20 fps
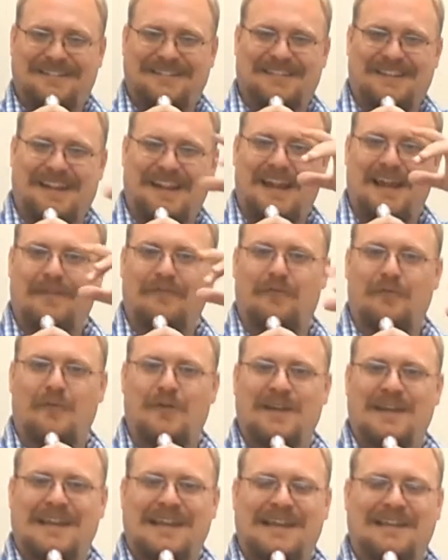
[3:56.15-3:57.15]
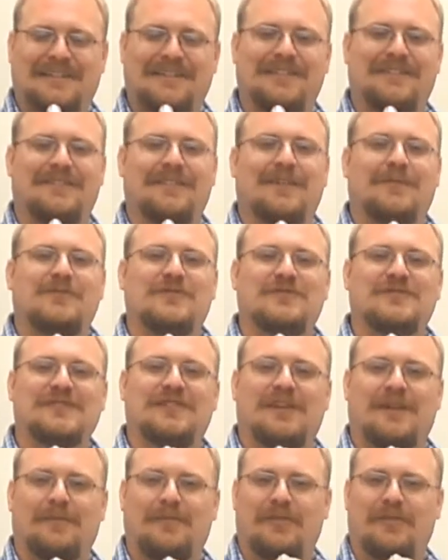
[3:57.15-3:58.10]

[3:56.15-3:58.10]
and I have one hand that I'm using and I'm